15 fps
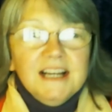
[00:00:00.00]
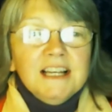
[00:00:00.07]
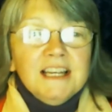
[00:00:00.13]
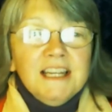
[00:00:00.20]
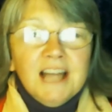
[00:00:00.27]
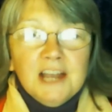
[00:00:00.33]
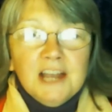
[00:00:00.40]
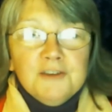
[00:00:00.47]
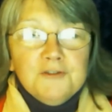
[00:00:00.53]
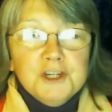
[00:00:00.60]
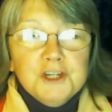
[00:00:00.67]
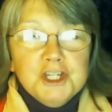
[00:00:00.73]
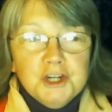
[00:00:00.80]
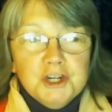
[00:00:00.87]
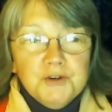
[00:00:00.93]
Life
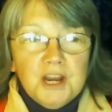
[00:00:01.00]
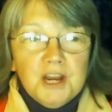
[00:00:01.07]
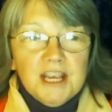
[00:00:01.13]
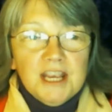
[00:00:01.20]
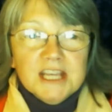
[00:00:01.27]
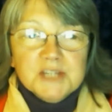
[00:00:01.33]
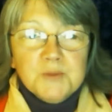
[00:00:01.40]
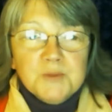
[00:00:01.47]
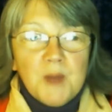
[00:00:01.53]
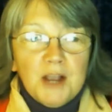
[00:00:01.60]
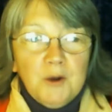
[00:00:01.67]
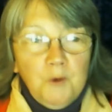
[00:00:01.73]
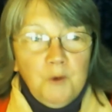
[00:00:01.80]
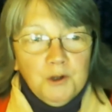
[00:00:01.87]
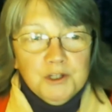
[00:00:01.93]
retuning is where
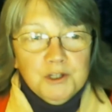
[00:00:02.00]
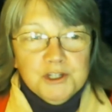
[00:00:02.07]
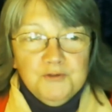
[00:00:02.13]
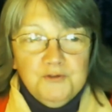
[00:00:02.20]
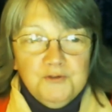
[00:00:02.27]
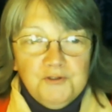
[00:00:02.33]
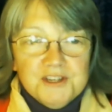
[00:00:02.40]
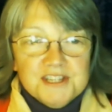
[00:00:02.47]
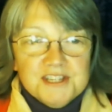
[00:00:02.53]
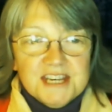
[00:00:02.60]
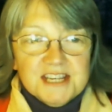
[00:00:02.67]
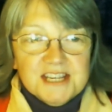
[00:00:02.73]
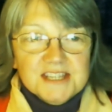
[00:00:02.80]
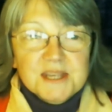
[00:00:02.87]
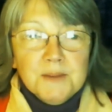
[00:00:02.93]
quantum
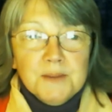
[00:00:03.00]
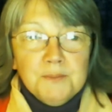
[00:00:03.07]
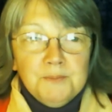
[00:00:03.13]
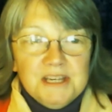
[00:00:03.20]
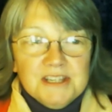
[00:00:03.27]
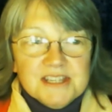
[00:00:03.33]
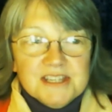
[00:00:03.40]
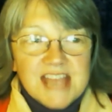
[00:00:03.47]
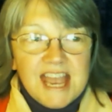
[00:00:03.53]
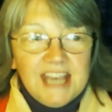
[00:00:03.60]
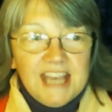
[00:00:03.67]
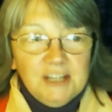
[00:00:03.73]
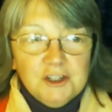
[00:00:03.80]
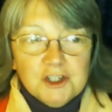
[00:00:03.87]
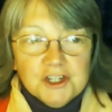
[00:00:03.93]
physics meets
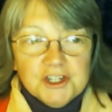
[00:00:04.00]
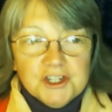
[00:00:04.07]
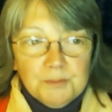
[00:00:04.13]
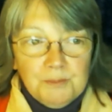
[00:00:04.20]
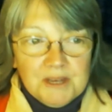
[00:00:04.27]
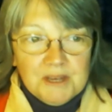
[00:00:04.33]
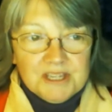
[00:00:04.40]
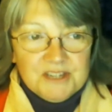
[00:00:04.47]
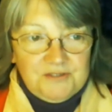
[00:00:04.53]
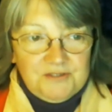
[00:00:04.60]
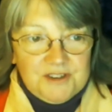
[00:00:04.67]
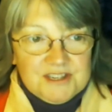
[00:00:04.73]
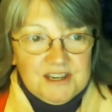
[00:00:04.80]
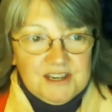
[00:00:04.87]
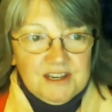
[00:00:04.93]
ancient
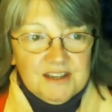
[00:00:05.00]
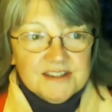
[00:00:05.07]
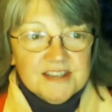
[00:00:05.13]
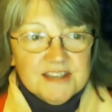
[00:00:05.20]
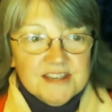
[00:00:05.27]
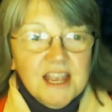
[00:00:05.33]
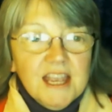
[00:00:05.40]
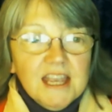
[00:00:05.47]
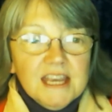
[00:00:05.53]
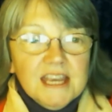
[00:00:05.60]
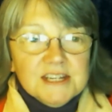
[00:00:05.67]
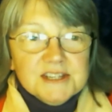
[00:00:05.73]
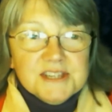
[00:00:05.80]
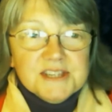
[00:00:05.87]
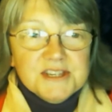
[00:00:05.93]
metaphysics in a
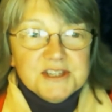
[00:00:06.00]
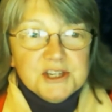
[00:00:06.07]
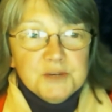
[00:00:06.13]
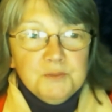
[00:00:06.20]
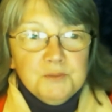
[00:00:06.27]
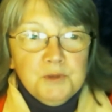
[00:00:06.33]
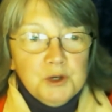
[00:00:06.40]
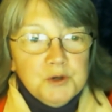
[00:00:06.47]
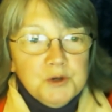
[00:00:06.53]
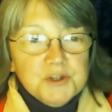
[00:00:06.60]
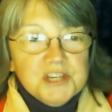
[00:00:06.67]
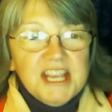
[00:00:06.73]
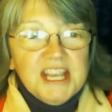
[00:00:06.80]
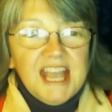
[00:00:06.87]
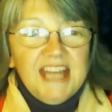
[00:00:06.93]
system
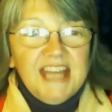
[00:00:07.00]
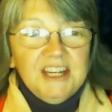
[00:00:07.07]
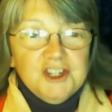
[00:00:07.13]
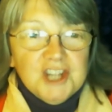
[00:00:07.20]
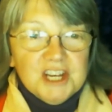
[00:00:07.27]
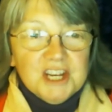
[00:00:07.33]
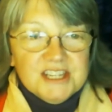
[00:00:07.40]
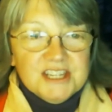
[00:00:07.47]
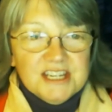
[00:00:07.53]
using energetic